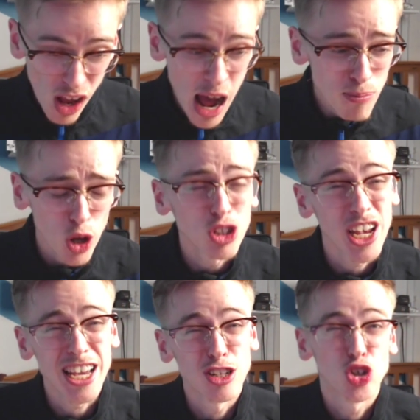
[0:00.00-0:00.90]
I'm not
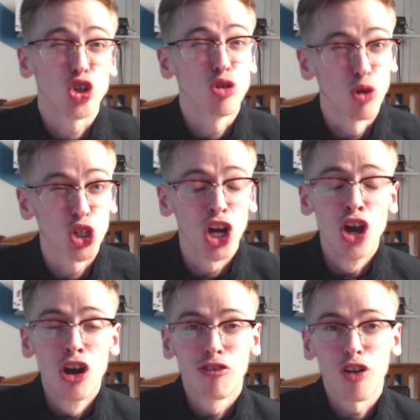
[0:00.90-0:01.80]
taking too much
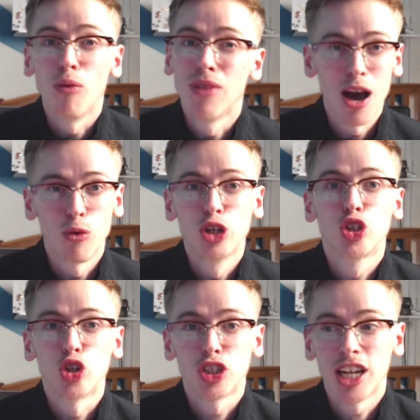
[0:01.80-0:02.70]
from that one
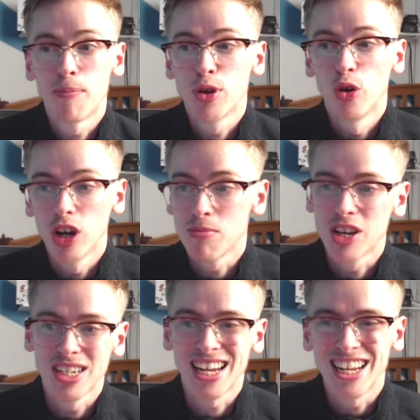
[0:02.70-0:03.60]
just yet, purely
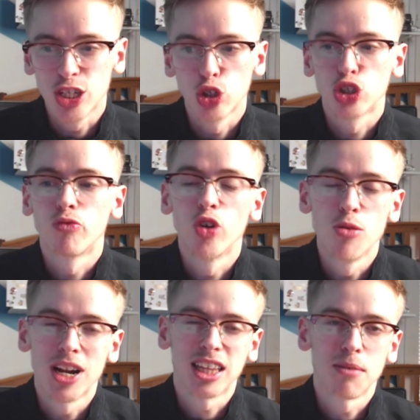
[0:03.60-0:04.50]
because it is just a
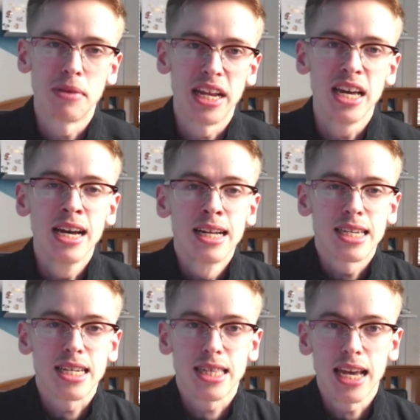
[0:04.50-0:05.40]
rumour at the minute
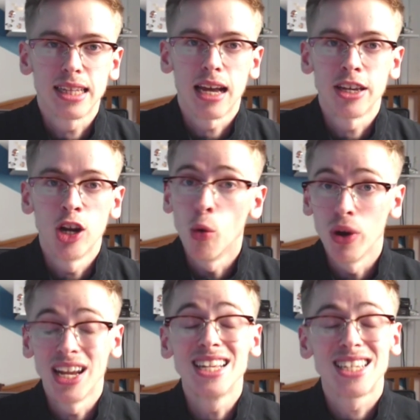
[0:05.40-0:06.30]
to state that,
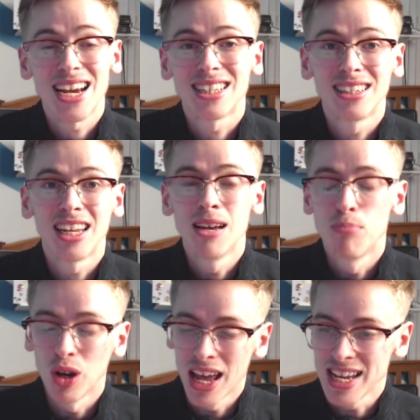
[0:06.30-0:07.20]
we're interested in him.
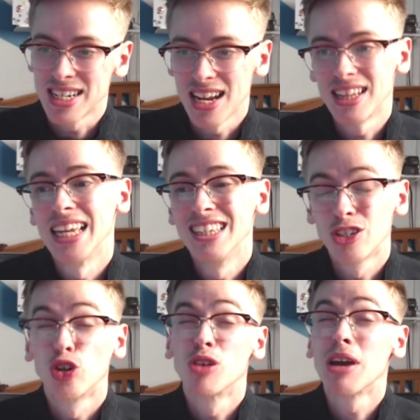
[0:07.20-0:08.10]
But like you said, then there's
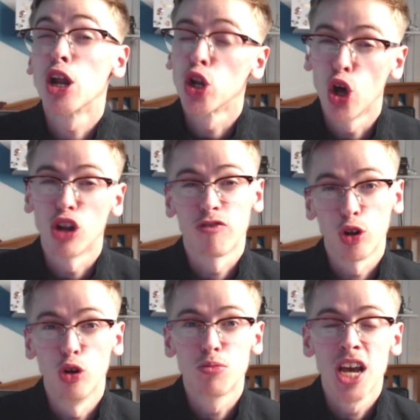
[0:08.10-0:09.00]
going to be a lot of
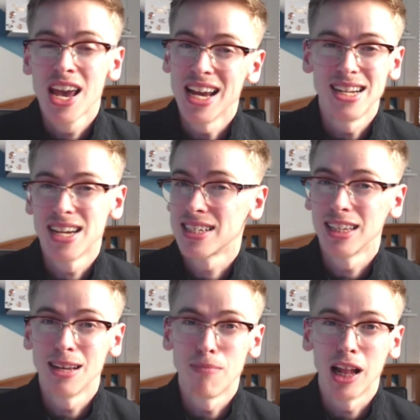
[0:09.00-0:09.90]
clubs
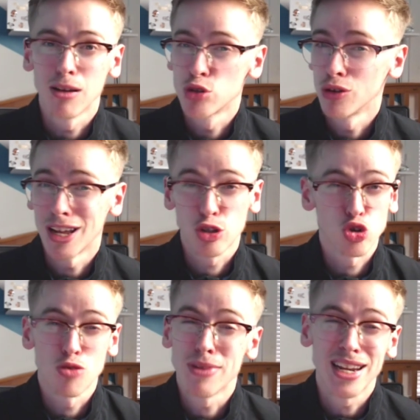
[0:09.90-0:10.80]
interested in Malcolm, so that
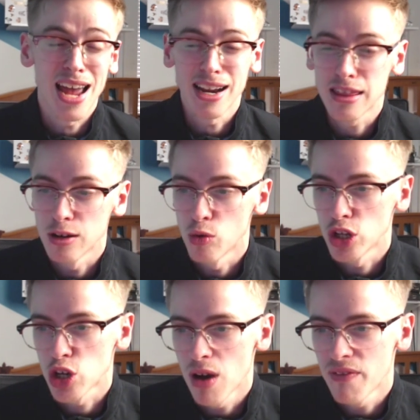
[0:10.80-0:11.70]
doesn't mean anything
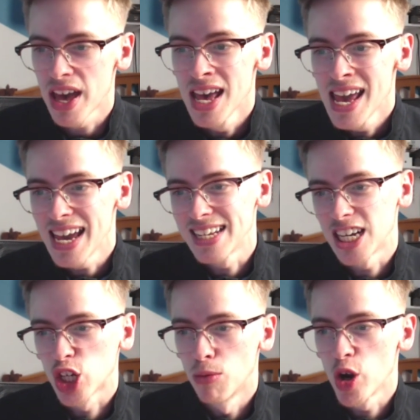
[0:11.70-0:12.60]
whatsoever. Ian
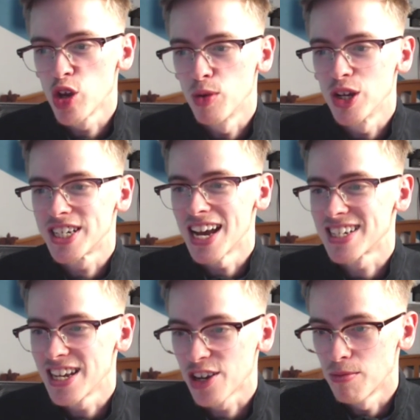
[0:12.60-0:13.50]
says, come on you Blues. Yes,
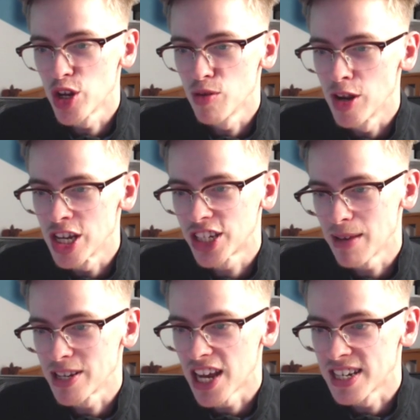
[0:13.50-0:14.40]
Ian, come on you Blues.
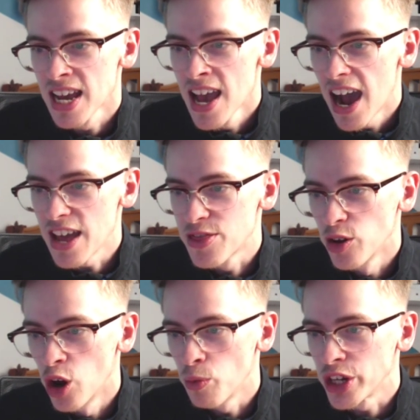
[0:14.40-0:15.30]
Jamie says, I
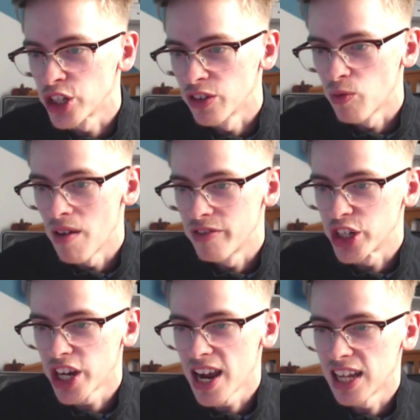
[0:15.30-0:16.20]
thought we should have went for
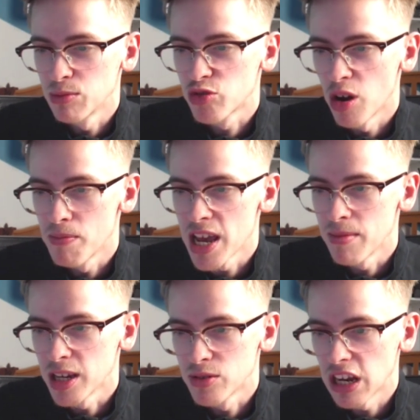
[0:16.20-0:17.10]
Shea Adams from
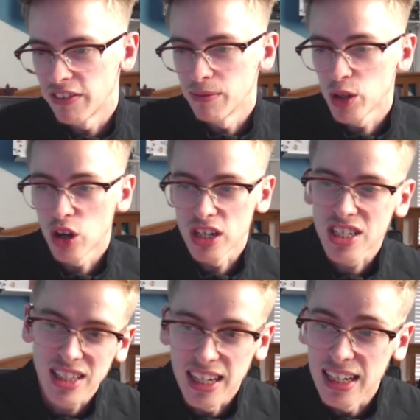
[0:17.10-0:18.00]
Birmingham. Southampton got a
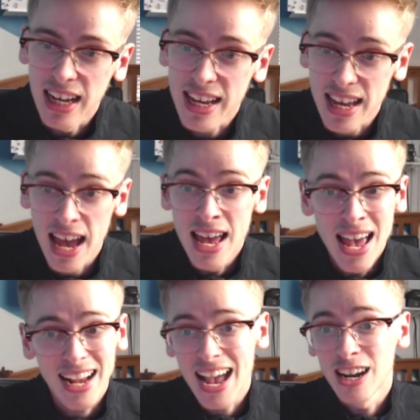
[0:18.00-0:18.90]
steal here. Yeah,
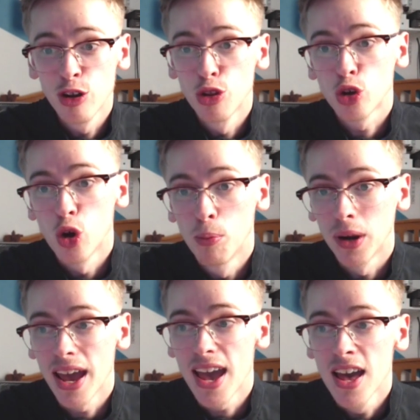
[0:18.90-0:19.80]
again, another good
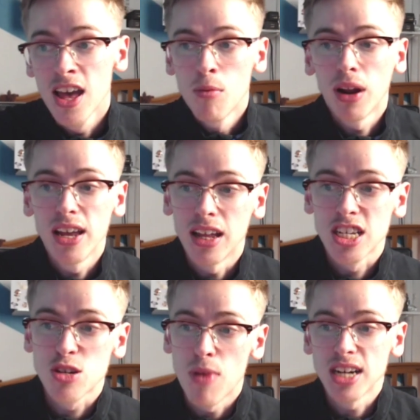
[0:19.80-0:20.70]
player that
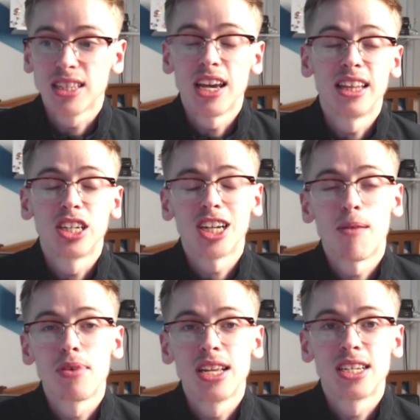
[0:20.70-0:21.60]
smashed it in the
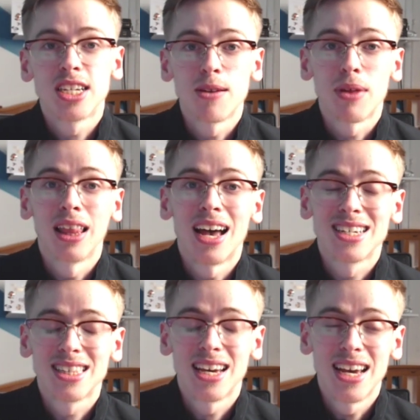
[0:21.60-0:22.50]
Championship
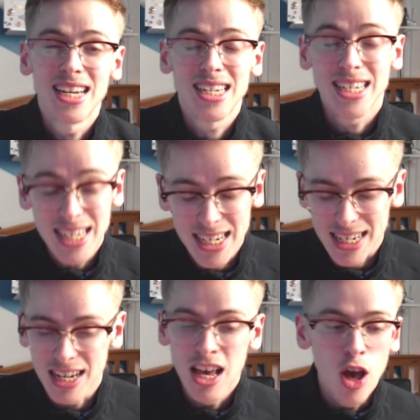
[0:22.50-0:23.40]
last
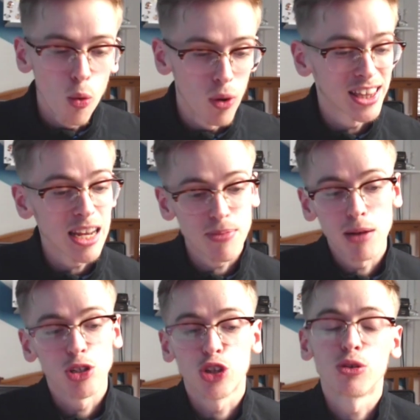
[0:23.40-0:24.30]
season. Whether he'd be
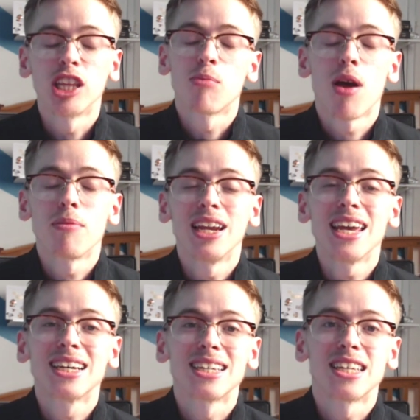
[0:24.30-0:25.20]
able to do it in the Premier
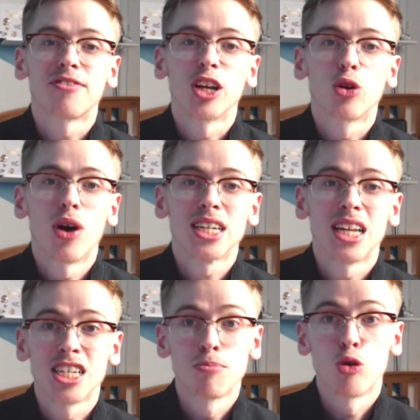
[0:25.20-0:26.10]
League is a different question.
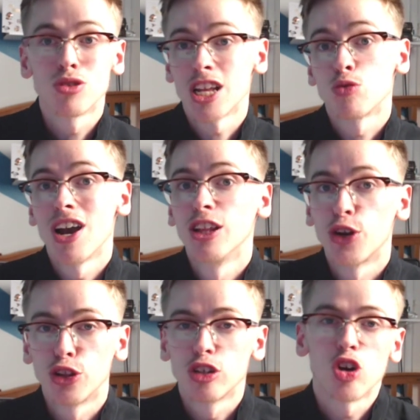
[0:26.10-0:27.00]
I suppose that's why a
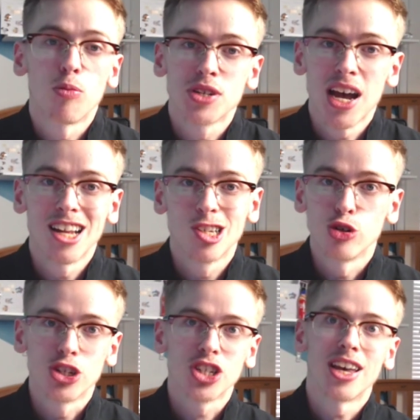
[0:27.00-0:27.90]
lot of the top sides
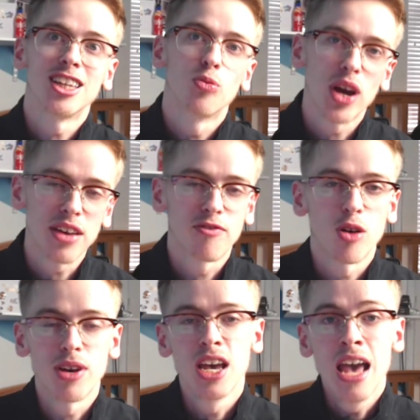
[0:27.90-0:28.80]
sort of stayed away
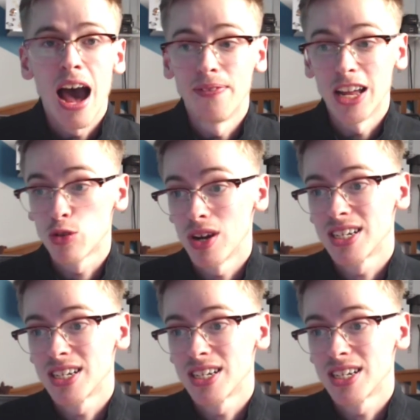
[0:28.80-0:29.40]
from it, and that's why